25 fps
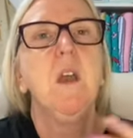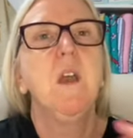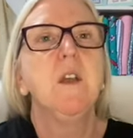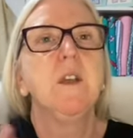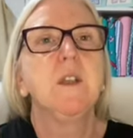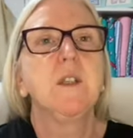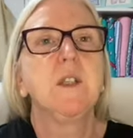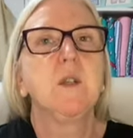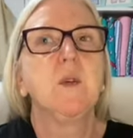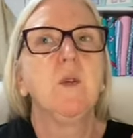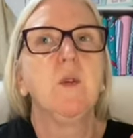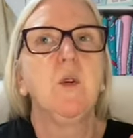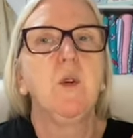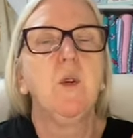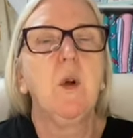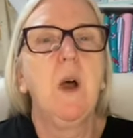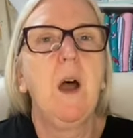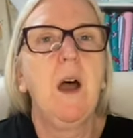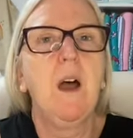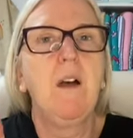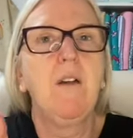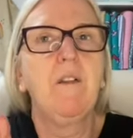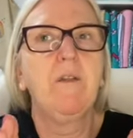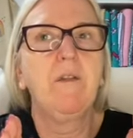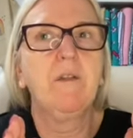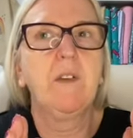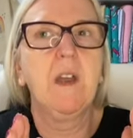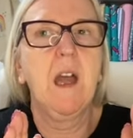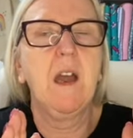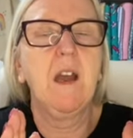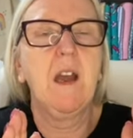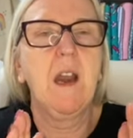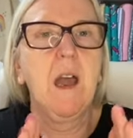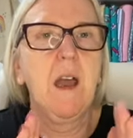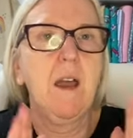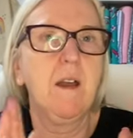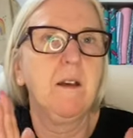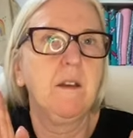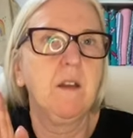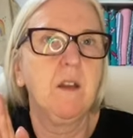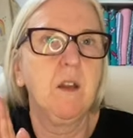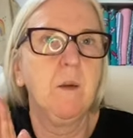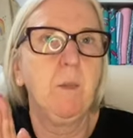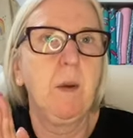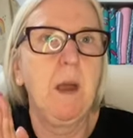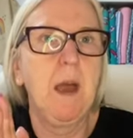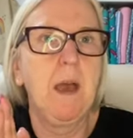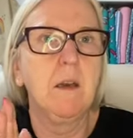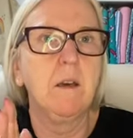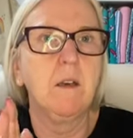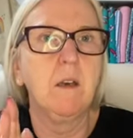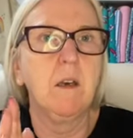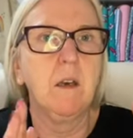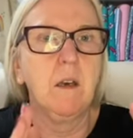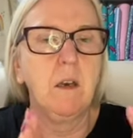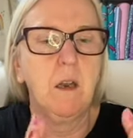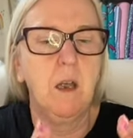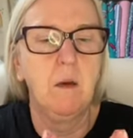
So I've kind of hacked the pattern